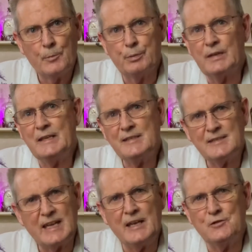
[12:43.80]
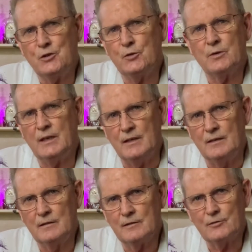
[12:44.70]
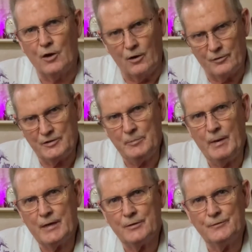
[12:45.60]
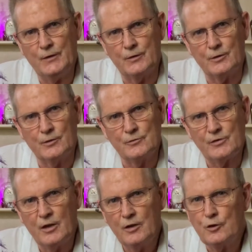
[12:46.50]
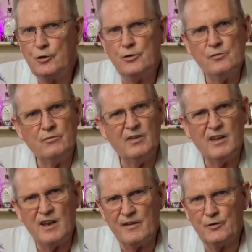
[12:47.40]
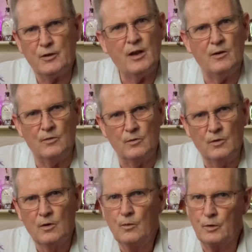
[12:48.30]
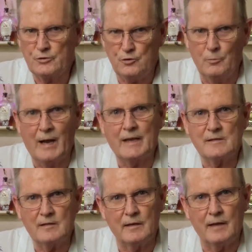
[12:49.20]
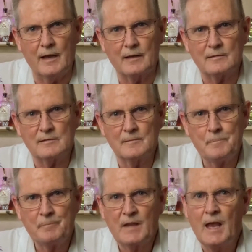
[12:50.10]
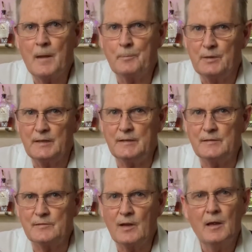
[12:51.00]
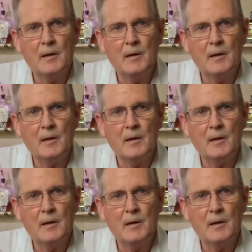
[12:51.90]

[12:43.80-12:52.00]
Please stay tuned in to R.D. Baker Photos. You never know what you might see next. And please